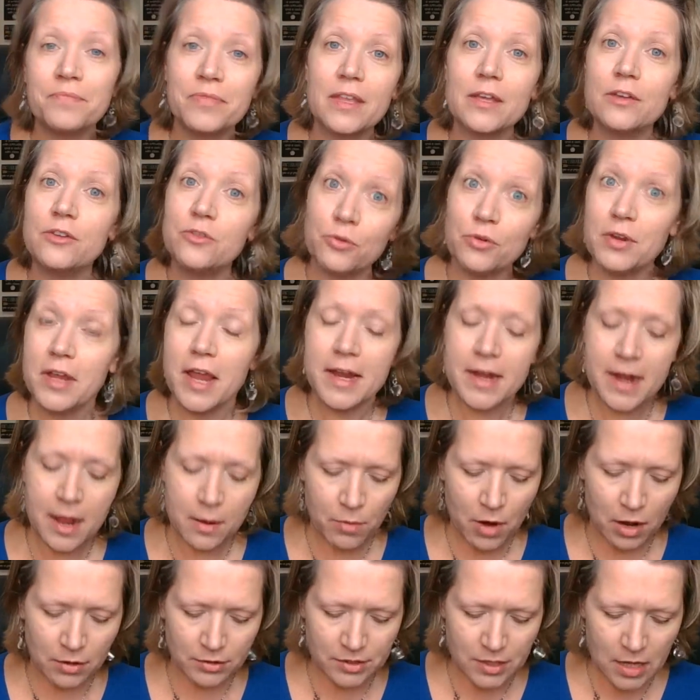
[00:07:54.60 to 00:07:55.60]
create
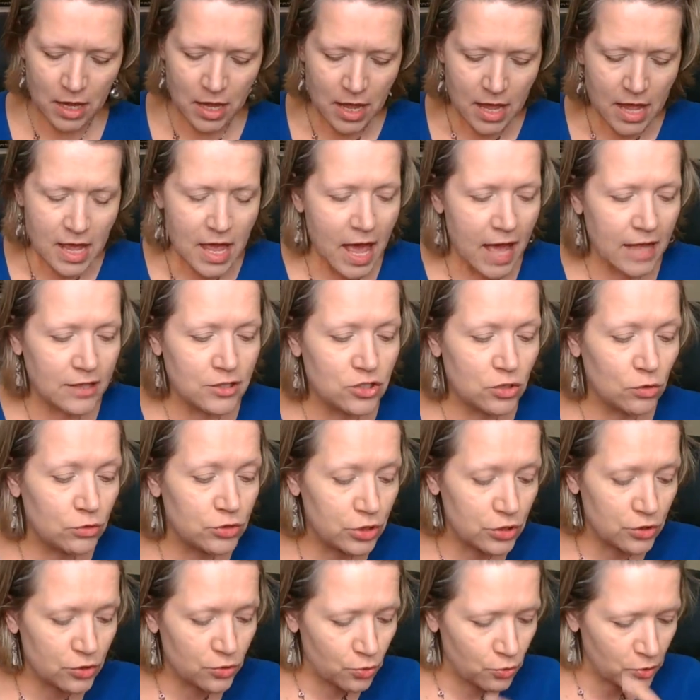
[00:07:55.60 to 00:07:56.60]
eyebrows. And so
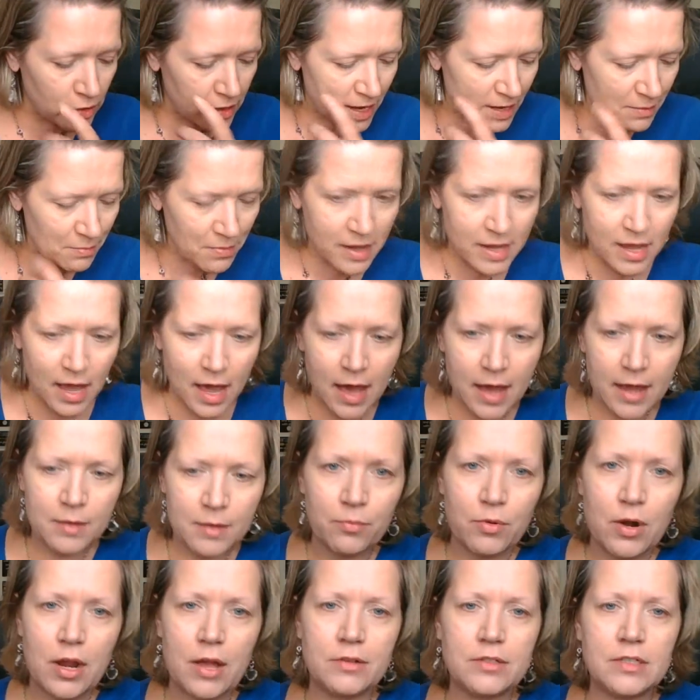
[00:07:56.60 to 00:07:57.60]
to create my
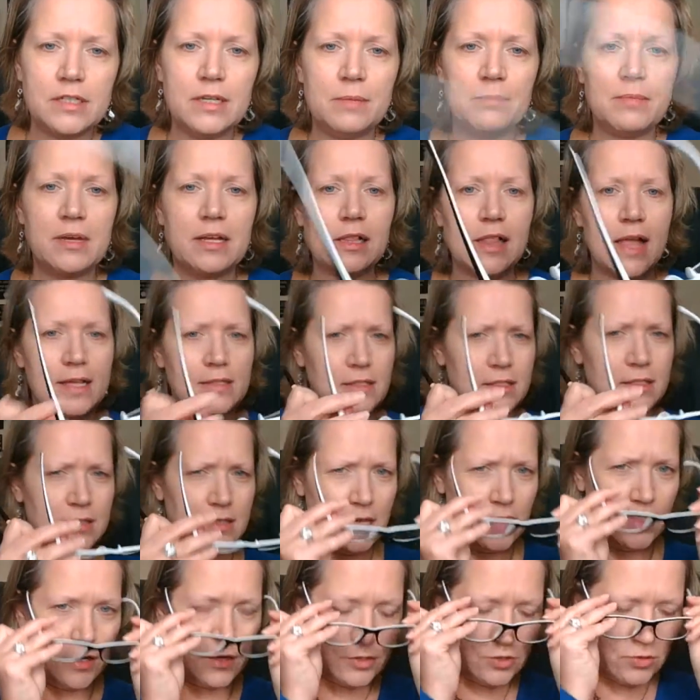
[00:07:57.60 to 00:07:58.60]
eyebrows, I need my glasses
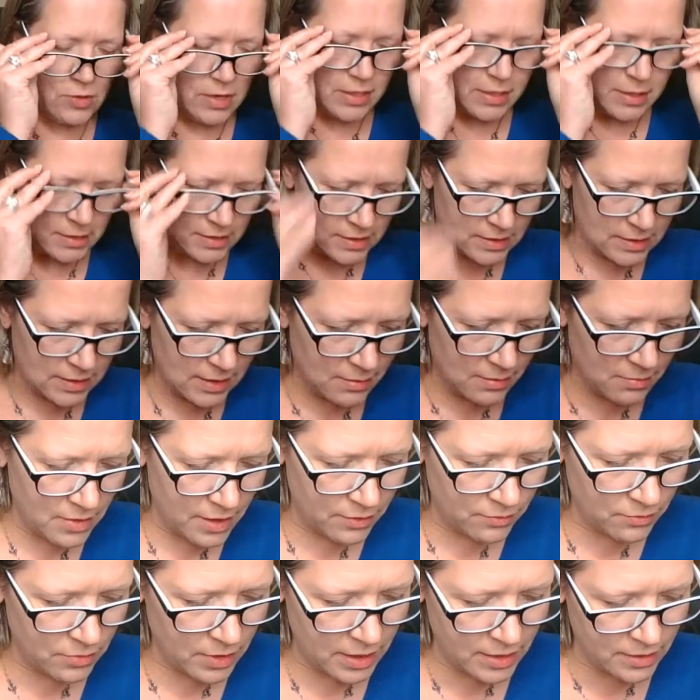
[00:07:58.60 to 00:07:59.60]
on here so I can see
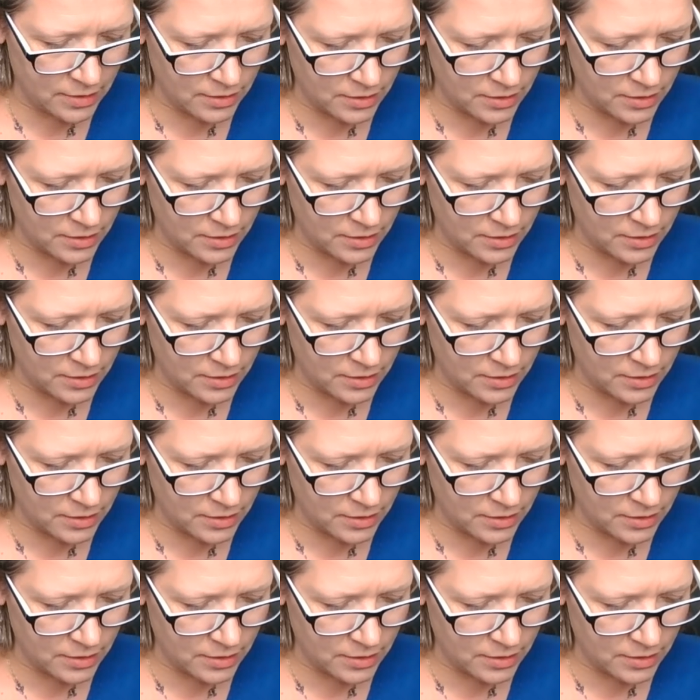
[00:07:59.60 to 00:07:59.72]
my right